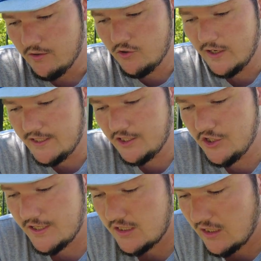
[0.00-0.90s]
Do I
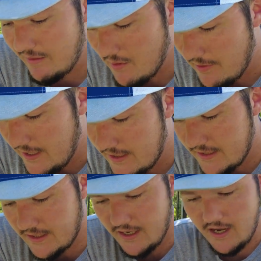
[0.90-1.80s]
suggest the Lima
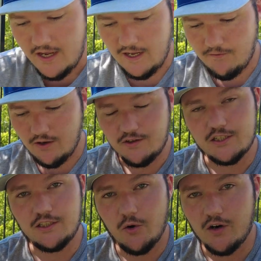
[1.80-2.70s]
Plastic? If you have a
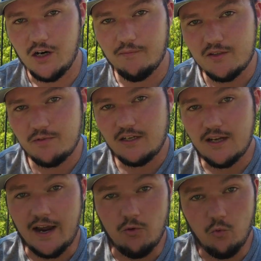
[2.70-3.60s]
slower arm speed,
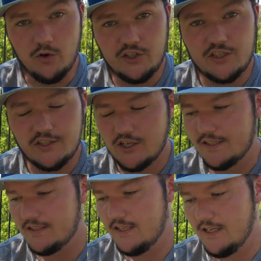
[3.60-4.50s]
I would
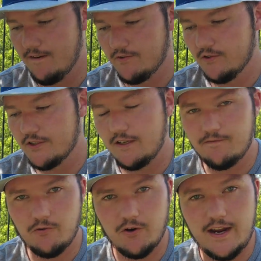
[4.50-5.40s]
suggest it. If you're looking
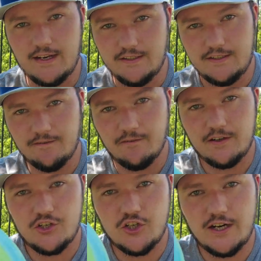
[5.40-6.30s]
for a
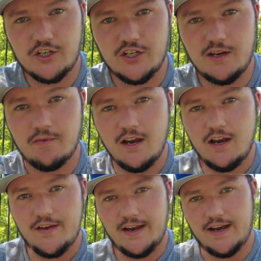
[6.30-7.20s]
different shot shape
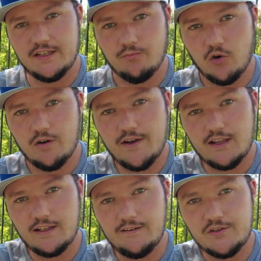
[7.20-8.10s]
that has more of
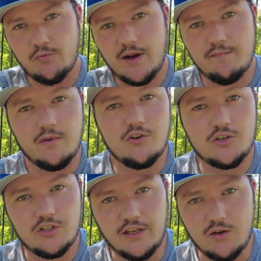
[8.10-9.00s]
that left and right
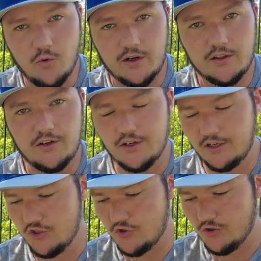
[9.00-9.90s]
motion that you want to learn to
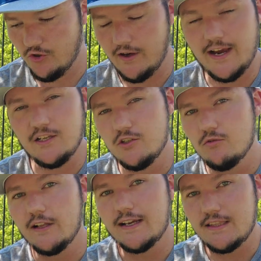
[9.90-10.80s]
control, I do
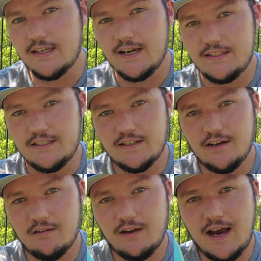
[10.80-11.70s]
like the idea
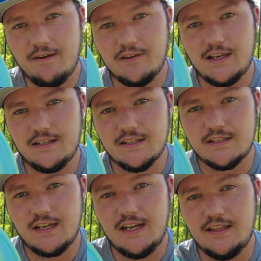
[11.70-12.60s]
of having a
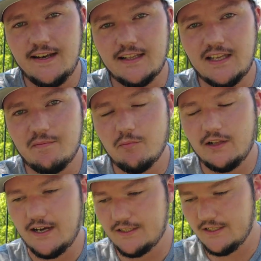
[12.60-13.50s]
disc in that Lima
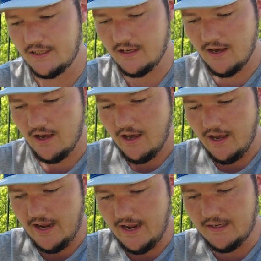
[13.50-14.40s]
Plastic.
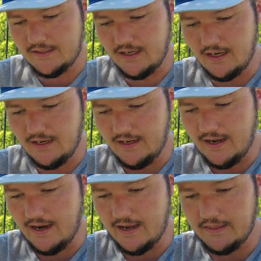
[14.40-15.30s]
And
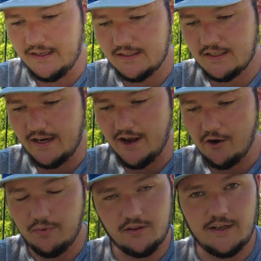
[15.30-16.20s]
I think it's going to
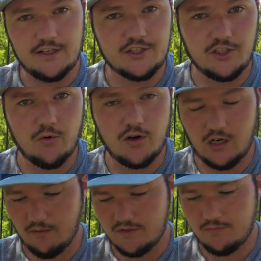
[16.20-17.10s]
help a lot of slower
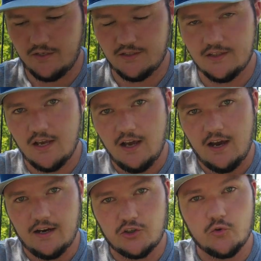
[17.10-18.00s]
arm speeds
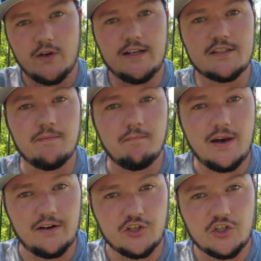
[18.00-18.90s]
create some
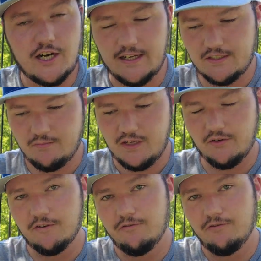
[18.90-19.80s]
better shots, be
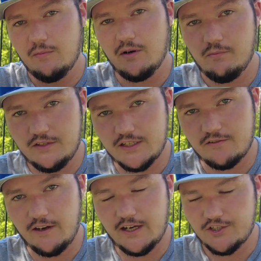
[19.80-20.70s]
able to flip up disc
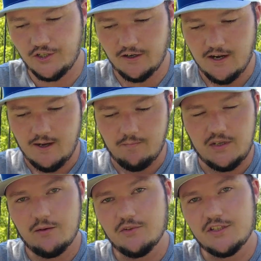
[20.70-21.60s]
faster,
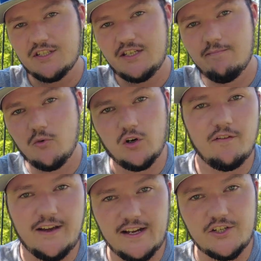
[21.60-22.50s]
be able to see more of
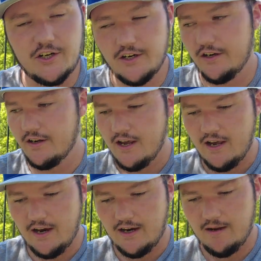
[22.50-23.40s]
that turn,
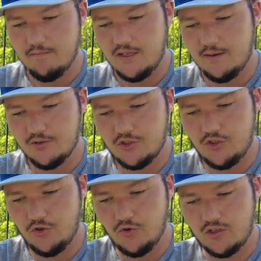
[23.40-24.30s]
and be able
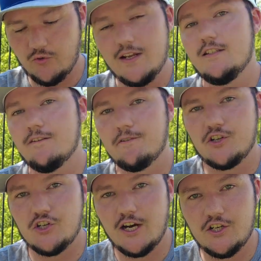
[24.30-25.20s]
to create different
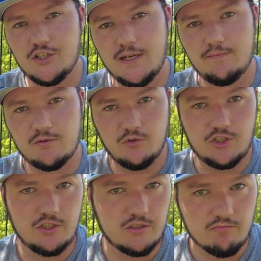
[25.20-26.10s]
shot shapes,
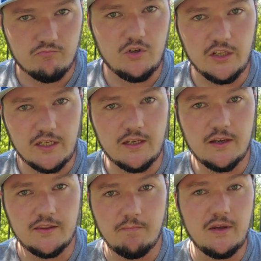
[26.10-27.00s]
which is really
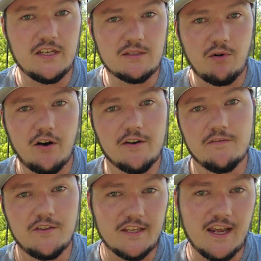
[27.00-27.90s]
the biggest part
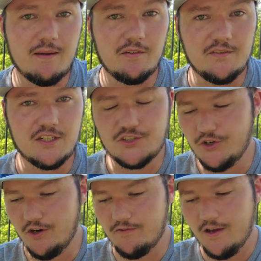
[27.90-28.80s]
of the game of disc
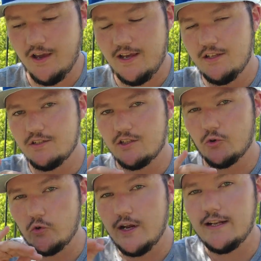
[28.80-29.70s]
golf, is
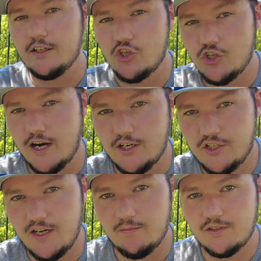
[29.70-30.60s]
creating shot
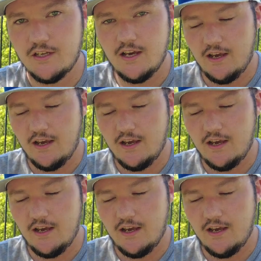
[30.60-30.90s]
shapes.